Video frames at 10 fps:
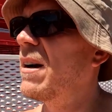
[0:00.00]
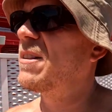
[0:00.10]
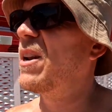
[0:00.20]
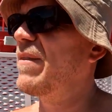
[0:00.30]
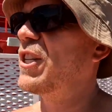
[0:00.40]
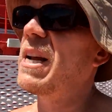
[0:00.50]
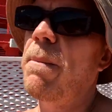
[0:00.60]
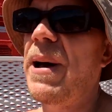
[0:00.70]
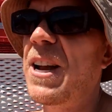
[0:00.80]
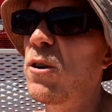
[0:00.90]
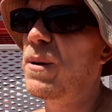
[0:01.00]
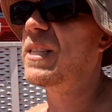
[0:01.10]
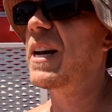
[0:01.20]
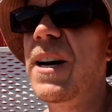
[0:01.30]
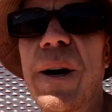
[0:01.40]
don't know if it's champagne or
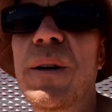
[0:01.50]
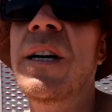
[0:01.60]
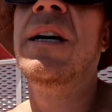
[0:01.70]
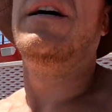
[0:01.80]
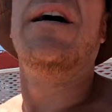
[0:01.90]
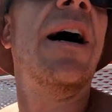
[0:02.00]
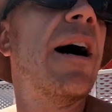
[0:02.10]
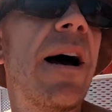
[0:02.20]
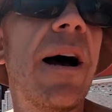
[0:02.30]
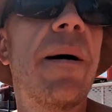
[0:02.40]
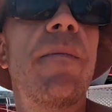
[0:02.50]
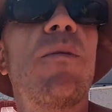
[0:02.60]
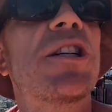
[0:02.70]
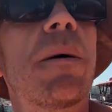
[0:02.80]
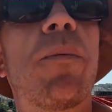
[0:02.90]
Prosecco,
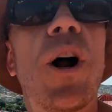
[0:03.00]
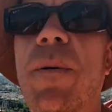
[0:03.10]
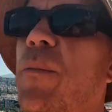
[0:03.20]
which is a proper